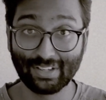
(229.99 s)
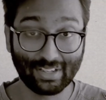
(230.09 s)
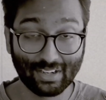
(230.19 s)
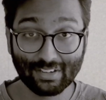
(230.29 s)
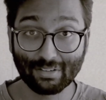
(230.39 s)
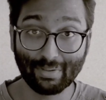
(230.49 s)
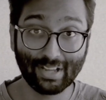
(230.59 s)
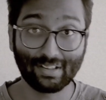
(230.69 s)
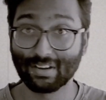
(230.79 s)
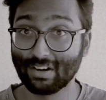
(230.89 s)
year to
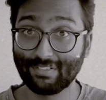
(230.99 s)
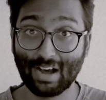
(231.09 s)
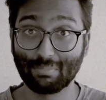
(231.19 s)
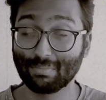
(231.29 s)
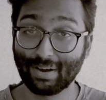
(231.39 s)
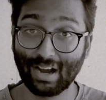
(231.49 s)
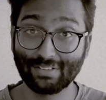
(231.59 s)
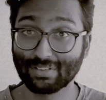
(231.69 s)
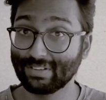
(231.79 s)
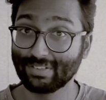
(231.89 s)
make enough apple
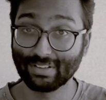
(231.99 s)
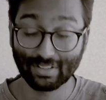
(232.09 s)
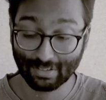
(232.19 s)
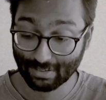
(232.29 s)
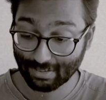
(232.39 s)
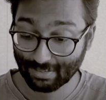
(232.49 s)
pies or even the,